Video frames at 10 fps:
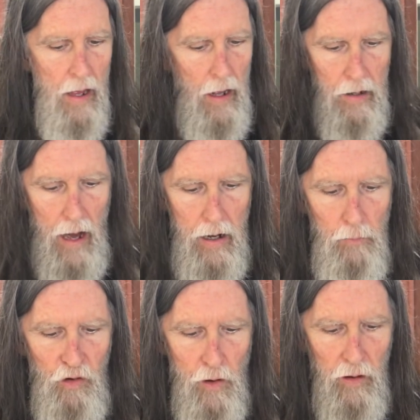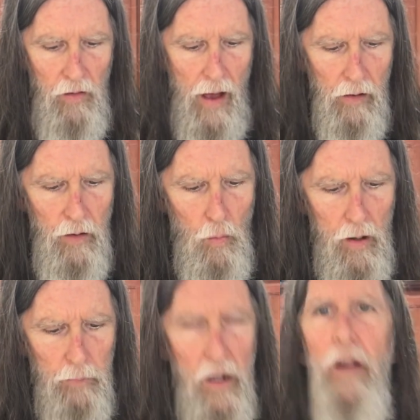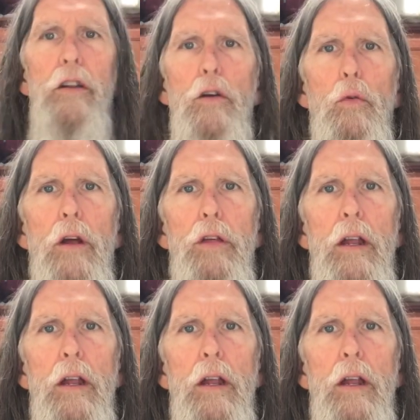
Not even sure exactly what I'm going to do with it.